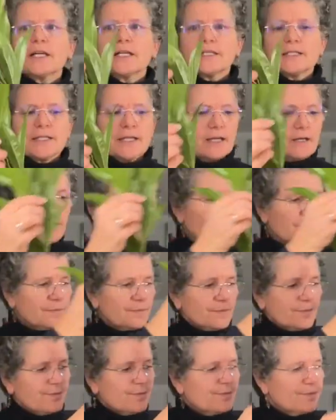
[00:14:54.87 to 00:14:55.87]
it down,
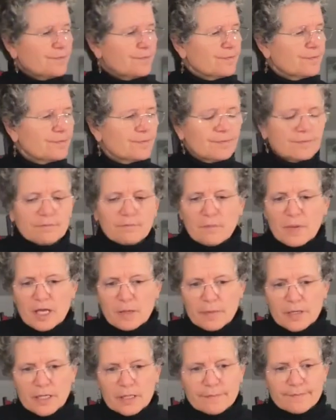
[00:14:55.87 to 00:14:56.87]

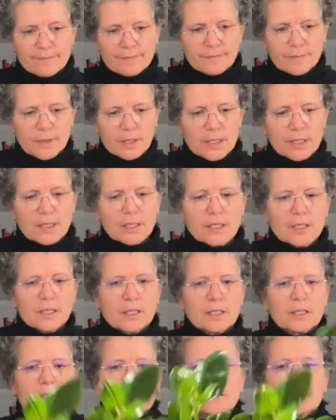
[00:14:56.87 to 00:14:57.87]
maybe.
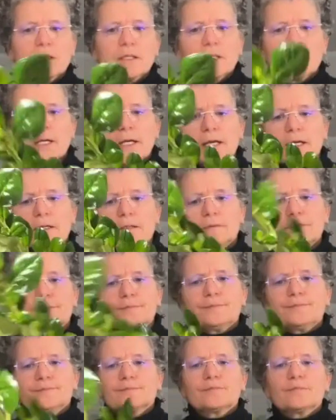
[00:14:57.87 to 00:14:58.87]
Now,
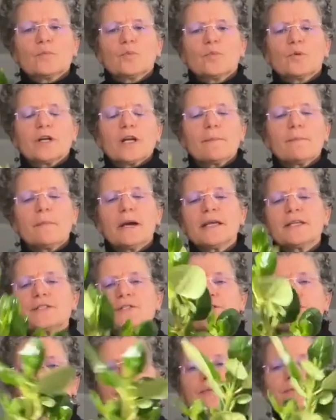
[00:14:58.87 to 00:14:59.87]
what I might
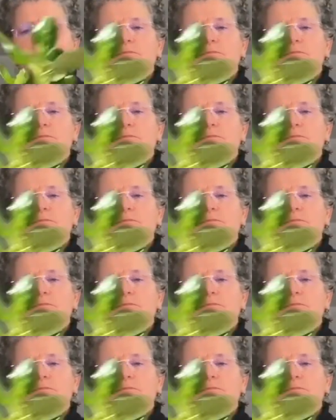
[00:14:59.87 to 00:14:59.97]
do